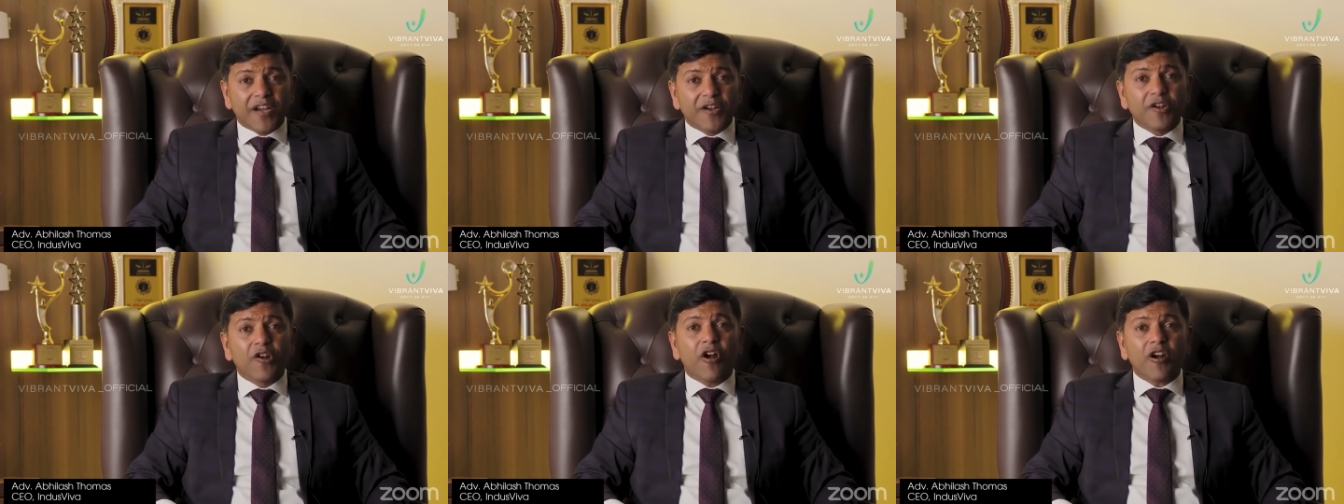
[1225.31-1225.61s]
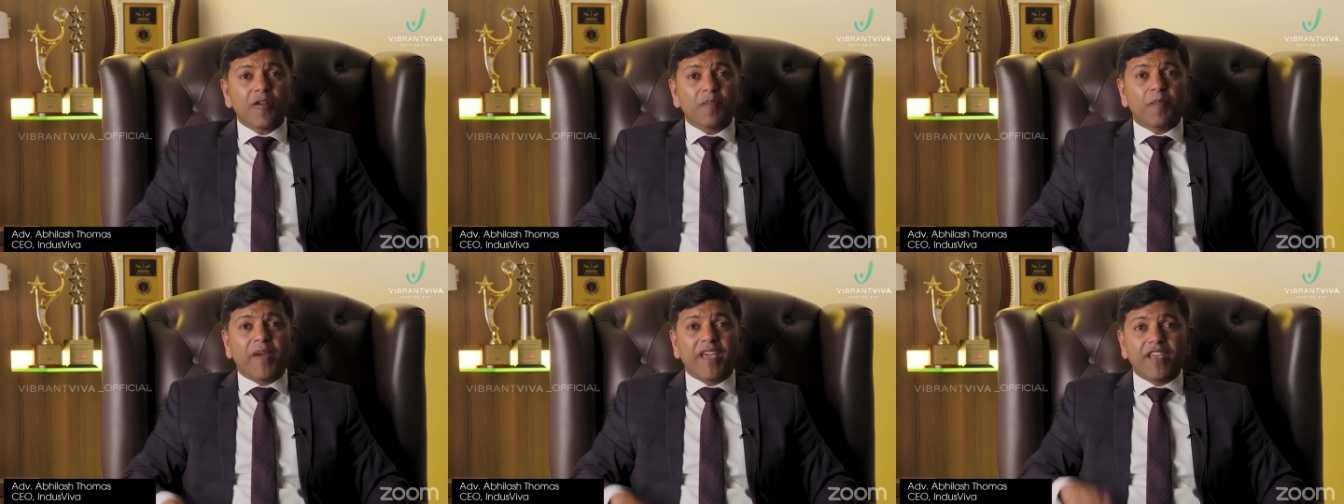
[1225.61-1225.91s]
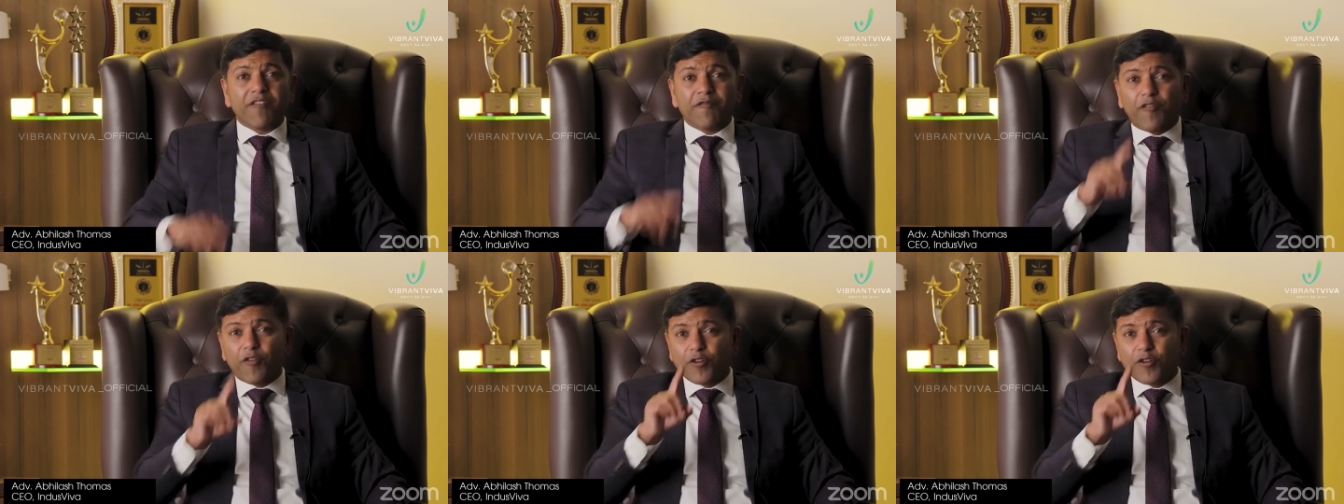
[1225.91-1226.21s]
not
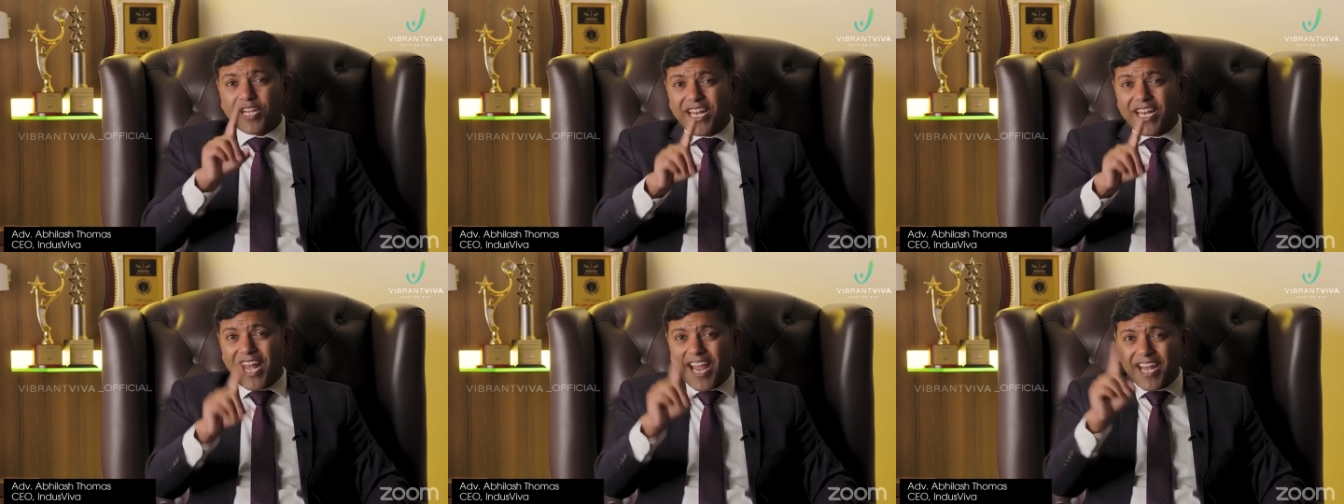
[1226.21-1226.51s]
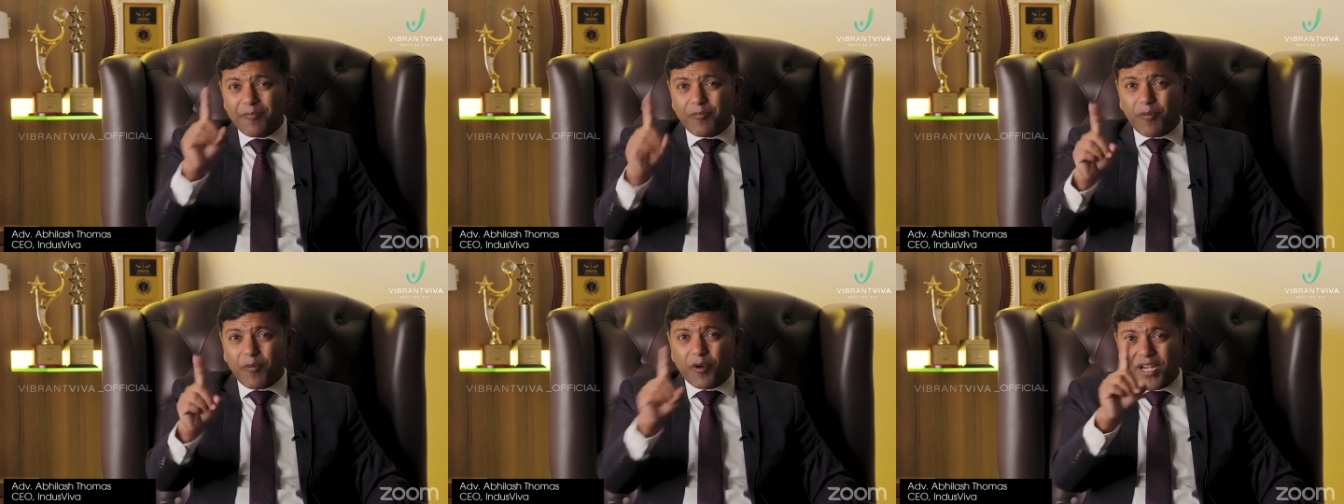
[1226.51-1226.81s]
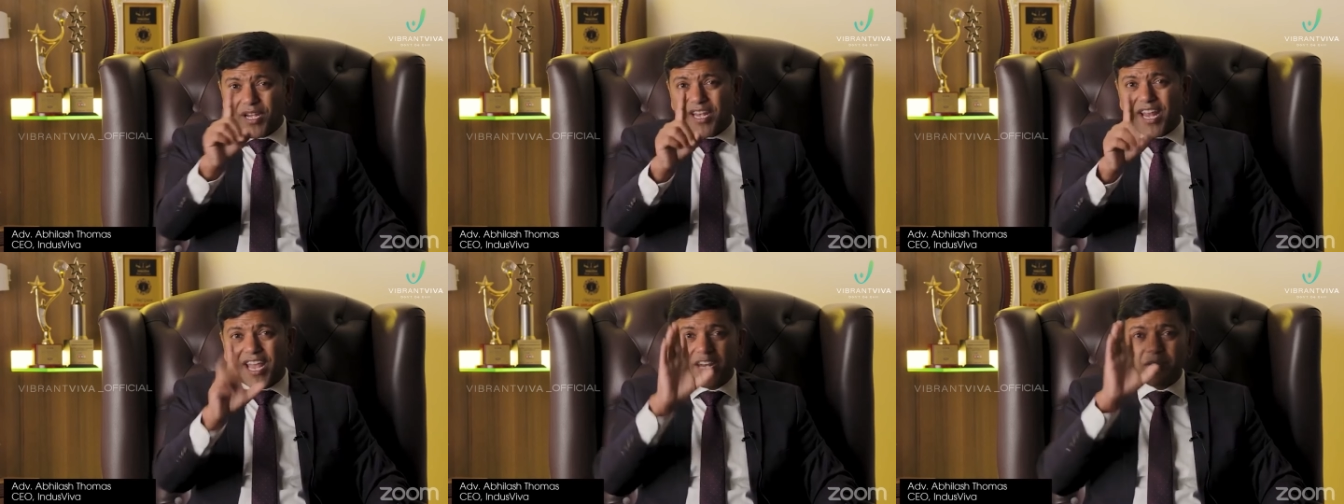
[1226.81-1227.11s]
paying
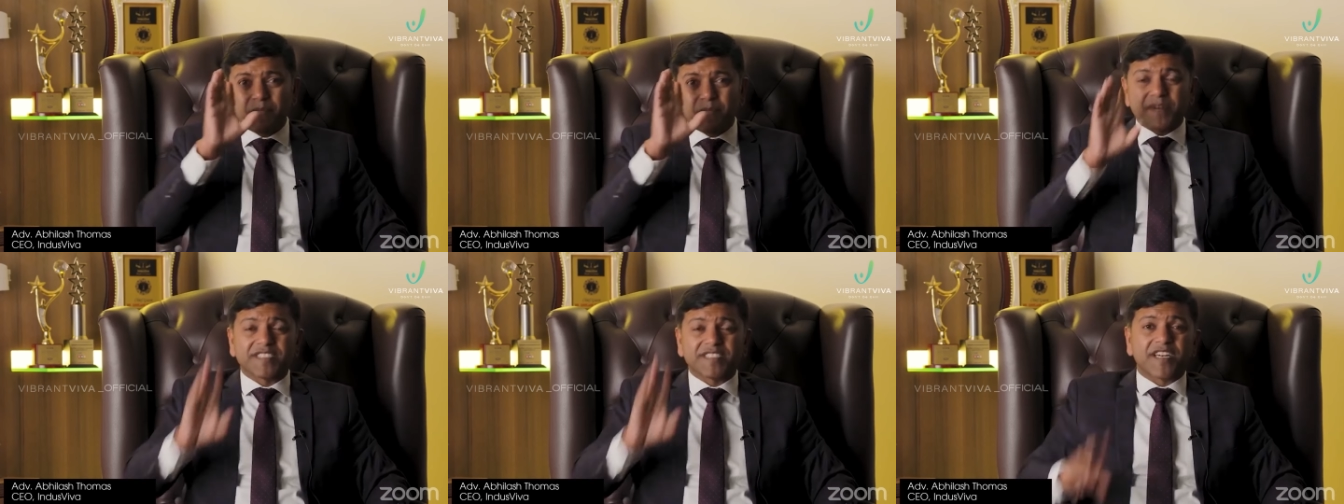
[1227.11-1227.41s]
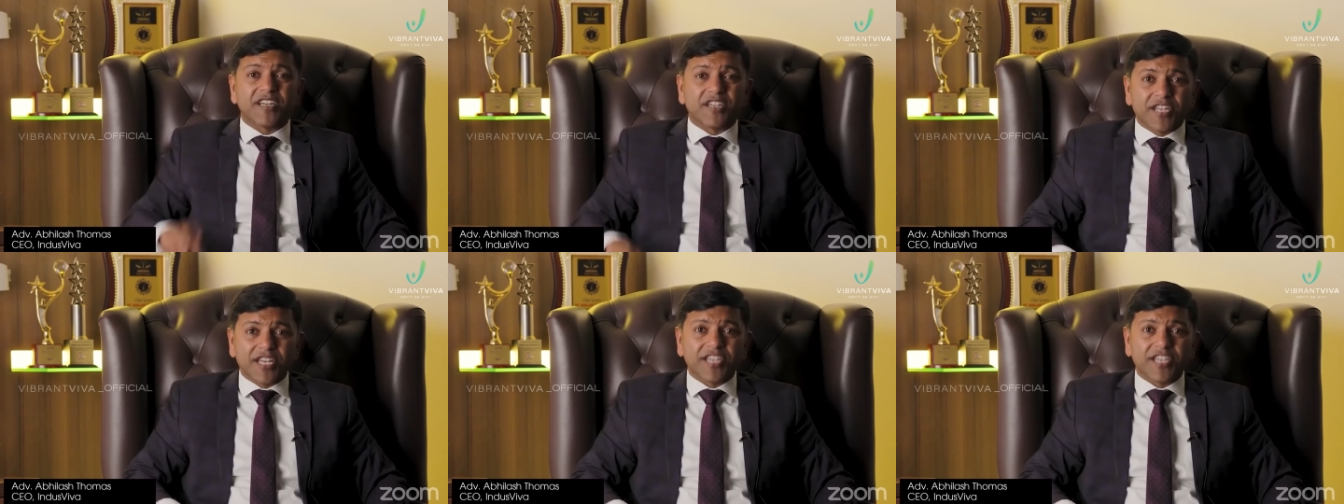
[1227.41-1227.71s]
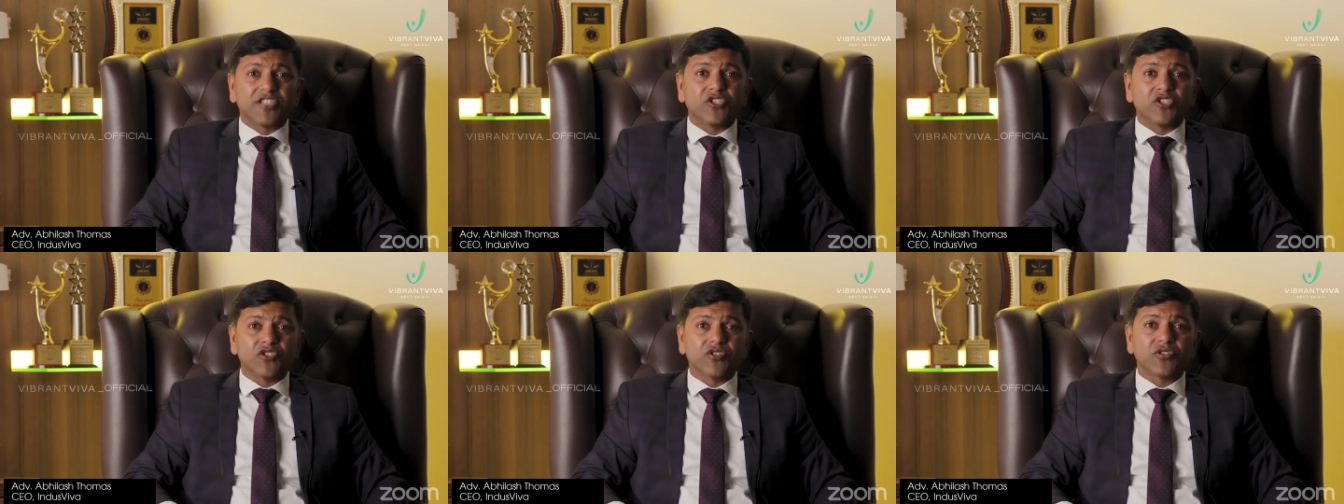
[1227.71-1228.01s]
49.9
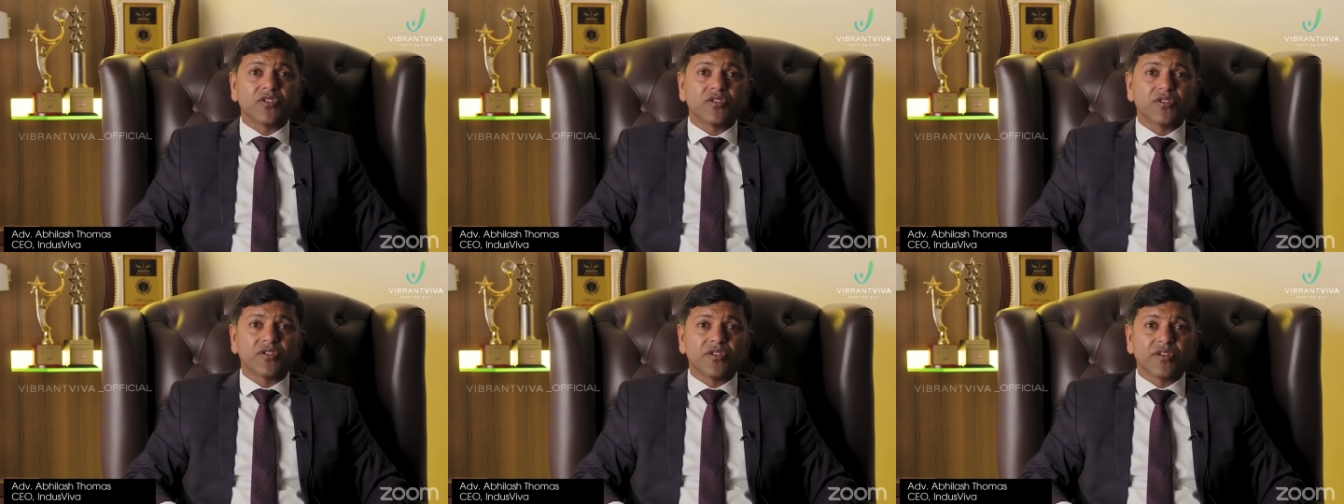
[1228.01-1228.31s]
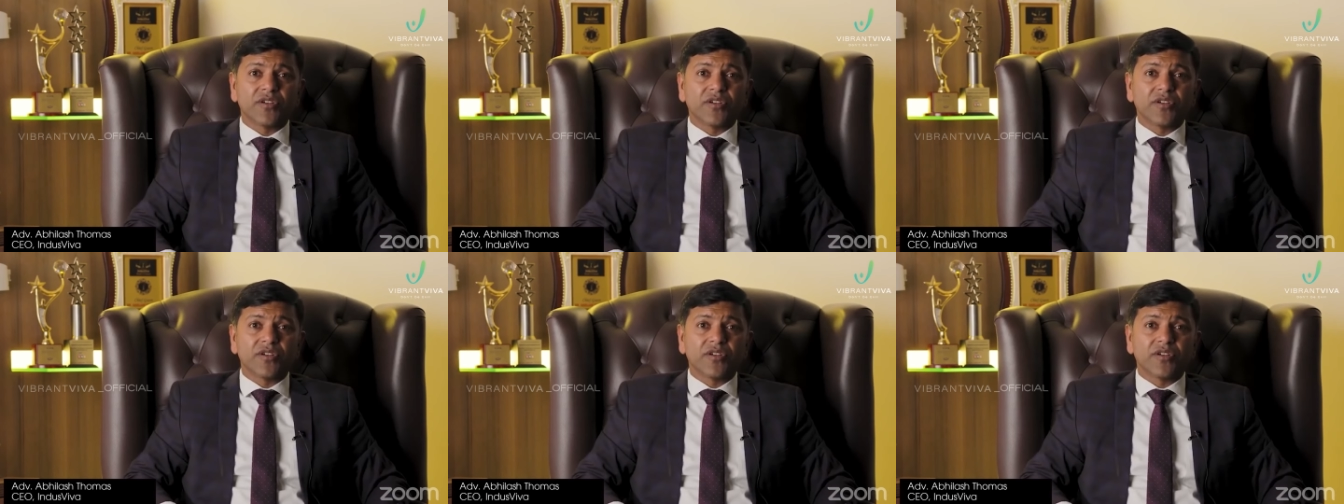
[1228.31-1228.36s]
percentage.